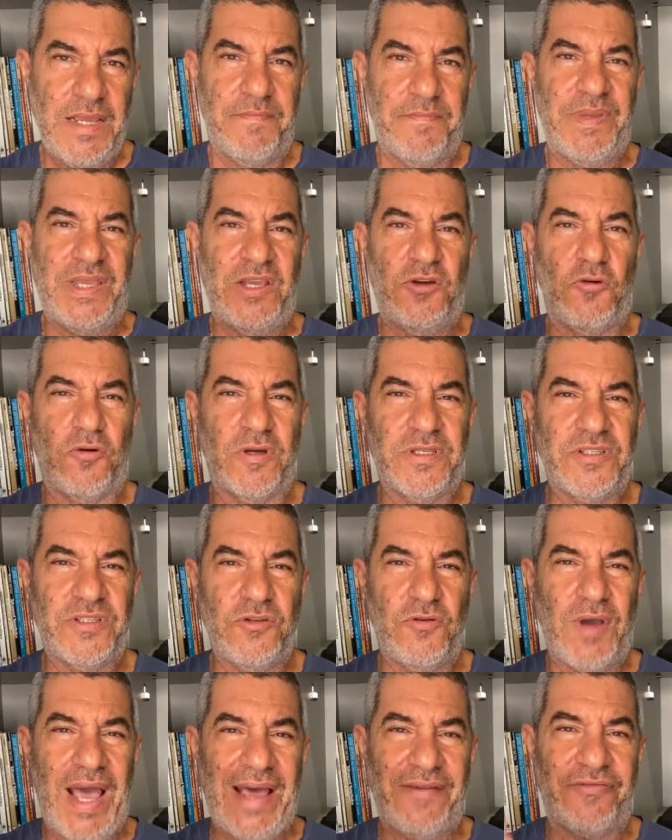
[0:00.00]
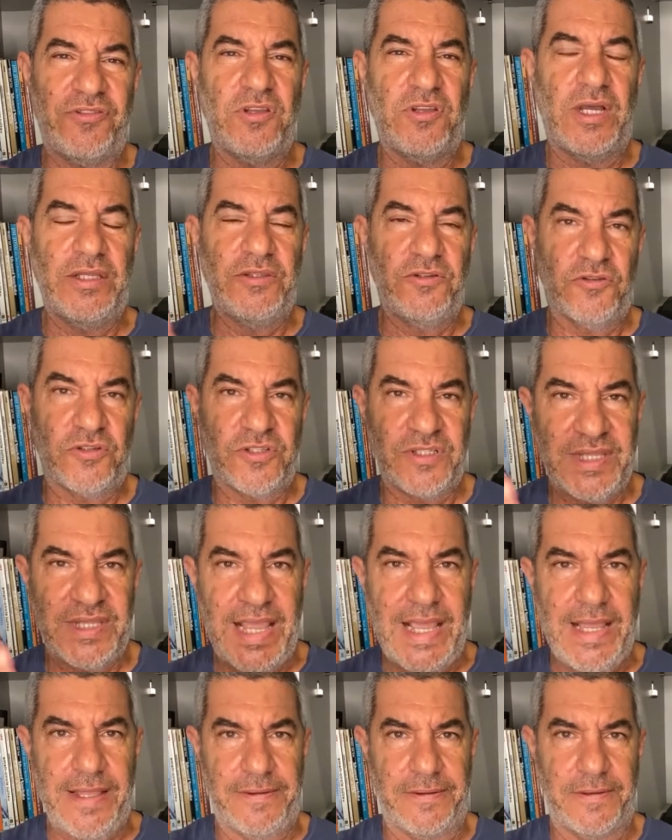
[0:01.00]
Because you have to
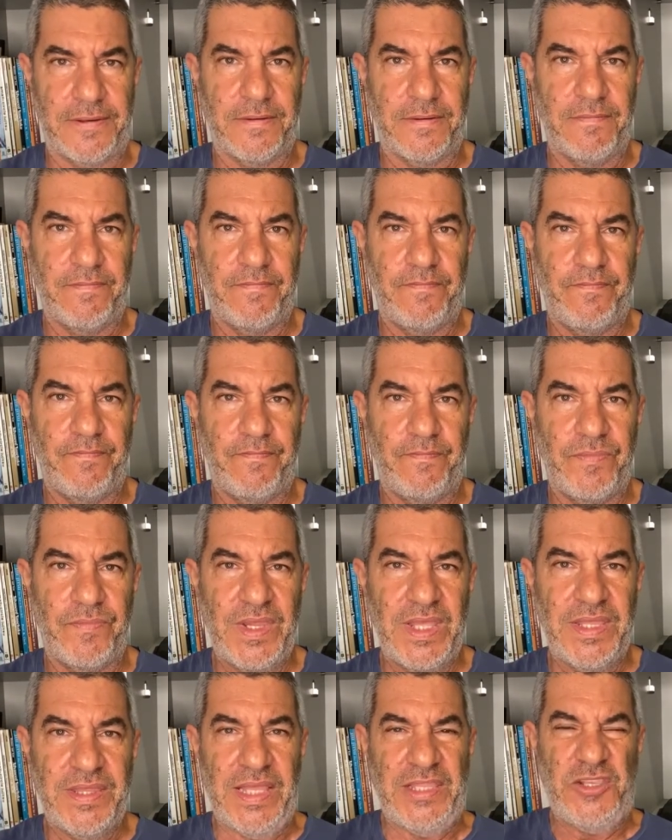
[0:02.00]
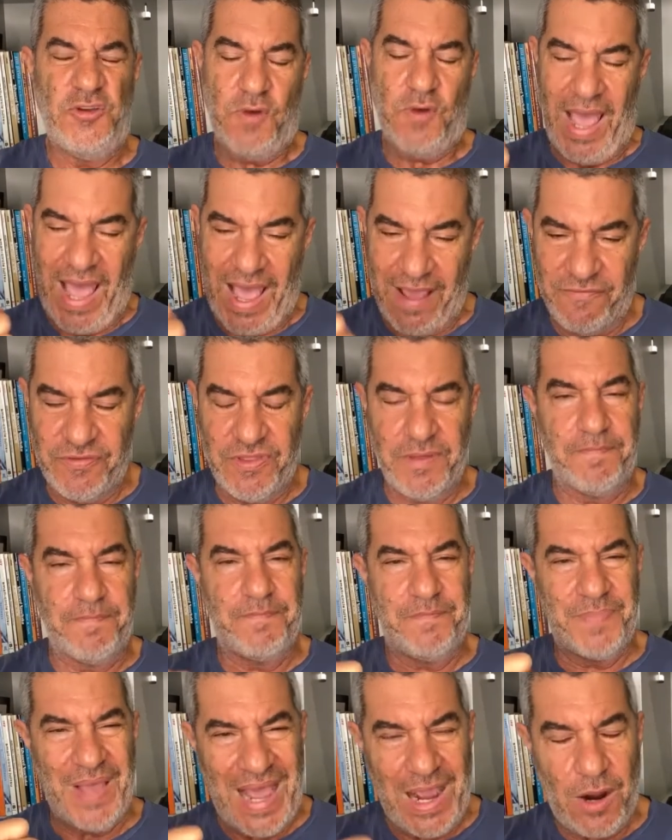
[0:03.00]
understand that you have the
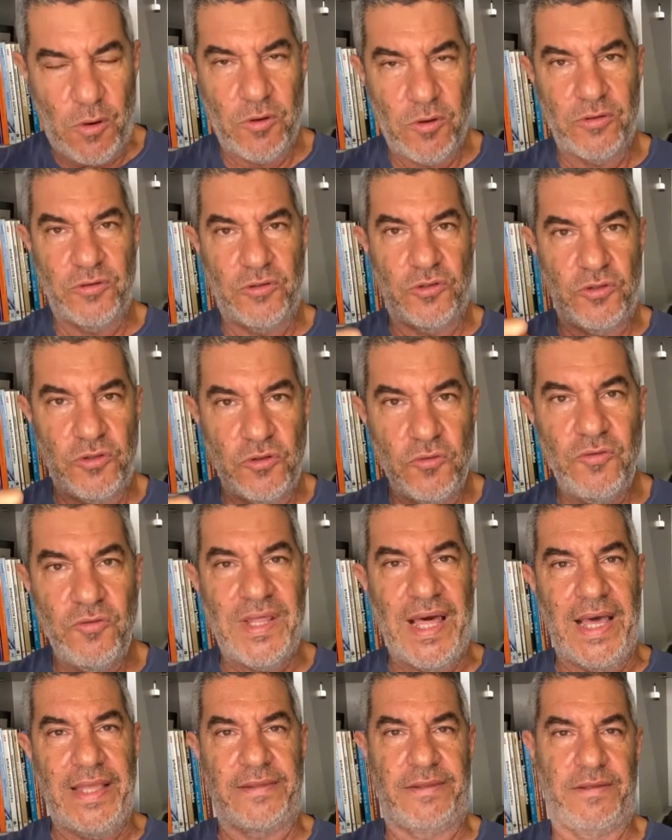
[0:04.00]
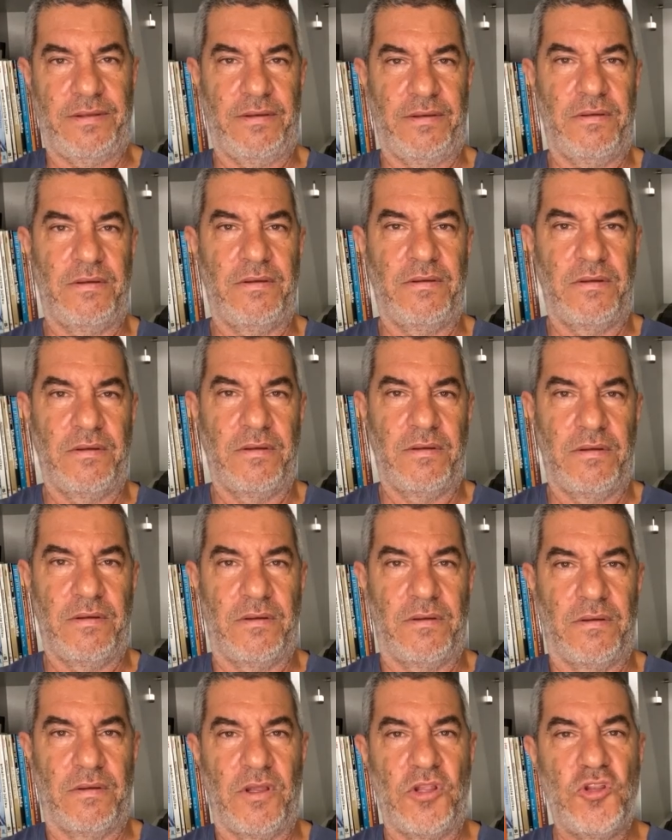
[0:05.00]
power to do that.
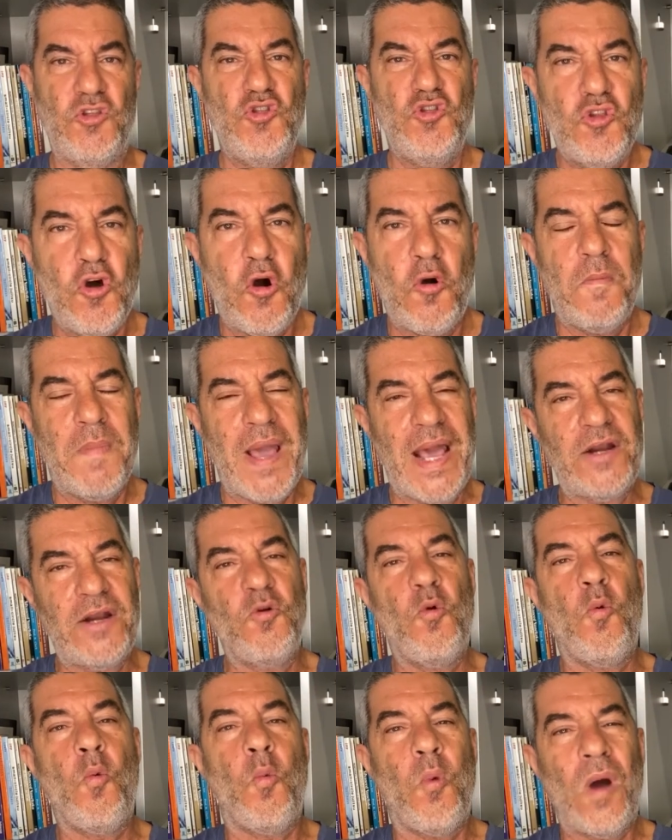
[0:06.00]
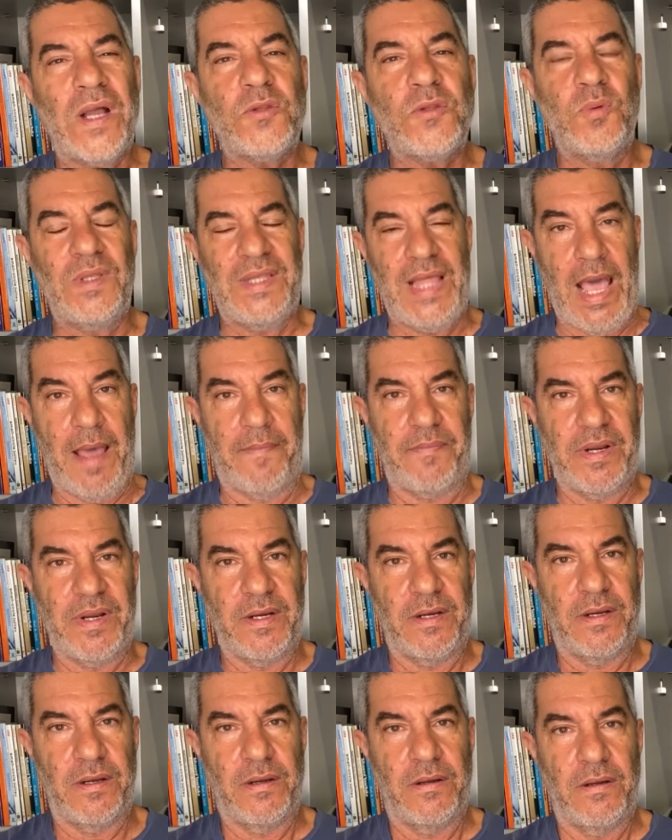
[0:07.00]
No matter what will happen.
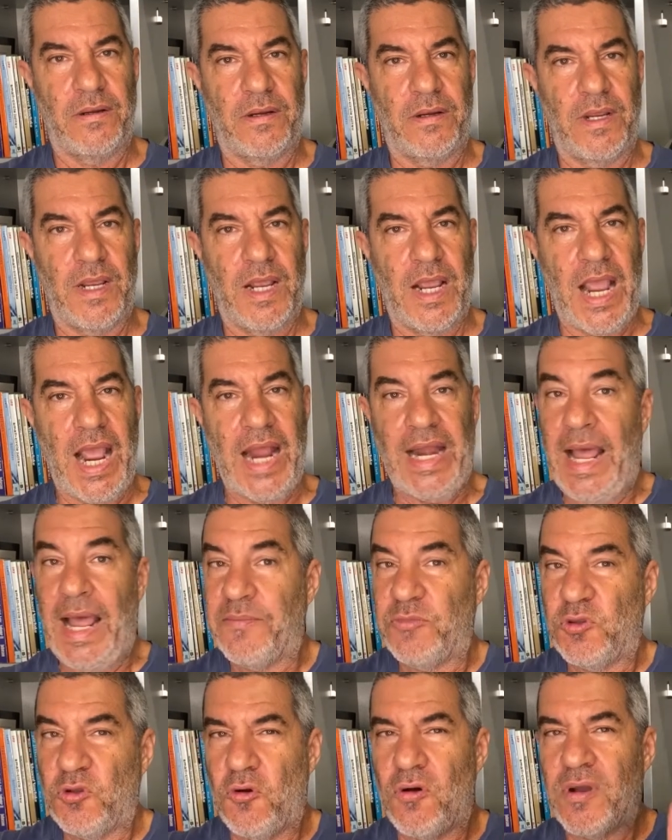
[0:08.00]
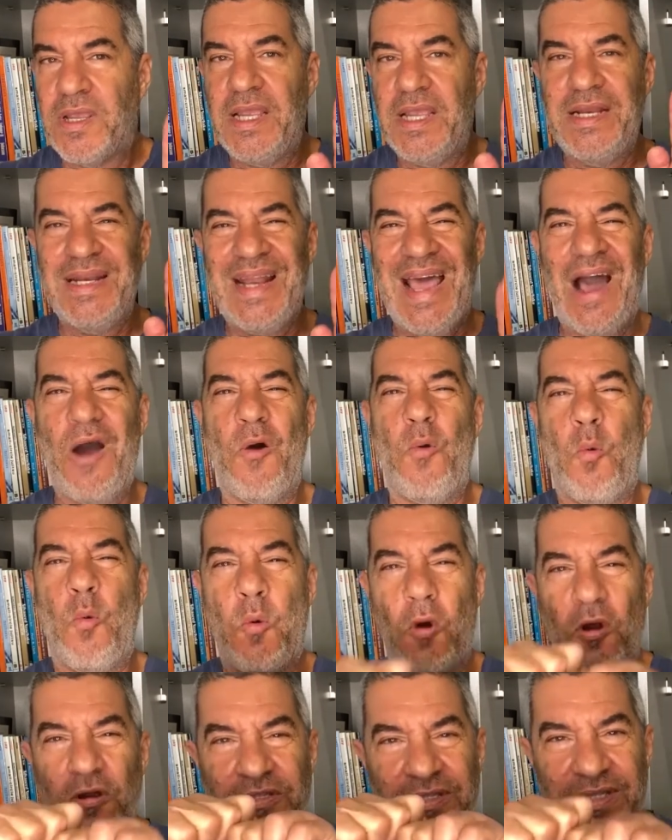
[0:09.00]
And I'm talking now
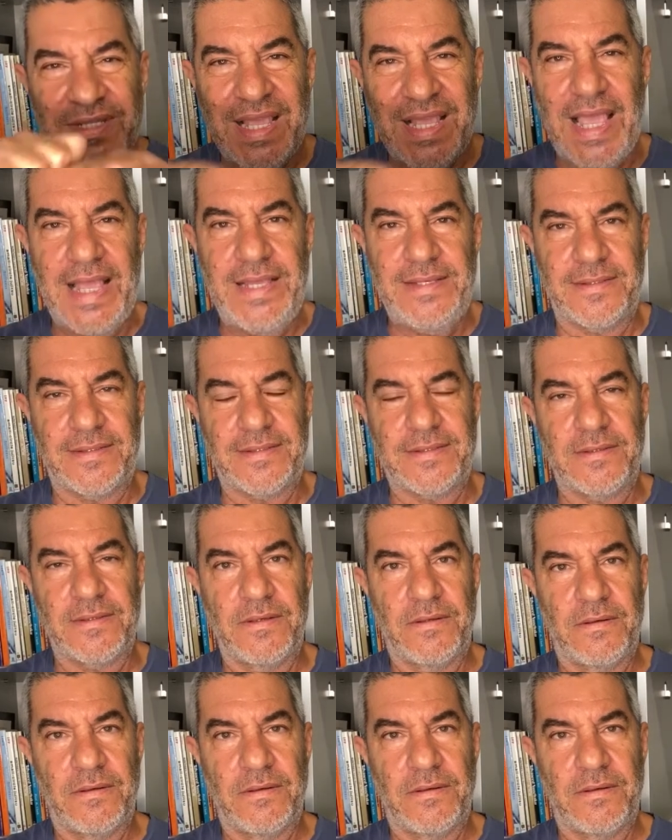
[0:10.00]
worst case.